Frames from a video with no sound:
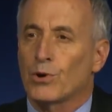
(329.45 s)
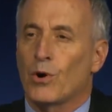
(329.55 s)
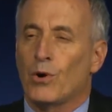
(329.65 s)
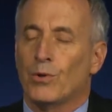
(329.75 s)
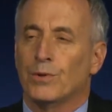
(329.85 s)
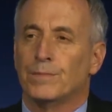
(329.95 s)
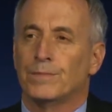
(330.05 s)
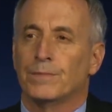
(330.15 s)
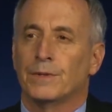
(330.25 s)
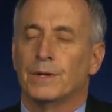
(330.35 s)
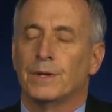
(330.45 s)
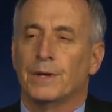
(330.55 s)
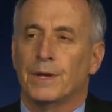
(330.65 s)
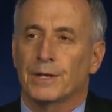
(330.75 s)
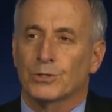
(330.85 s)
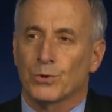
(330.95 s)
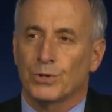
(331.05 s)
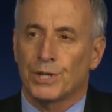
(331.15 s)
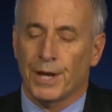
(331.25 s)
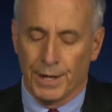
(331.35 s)
cold,
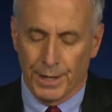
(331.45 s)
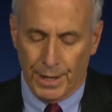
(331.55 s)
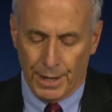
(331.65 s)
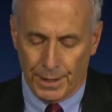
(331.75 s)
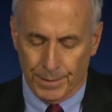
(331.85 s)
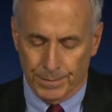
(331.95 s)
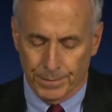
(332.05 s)
excruciating heat,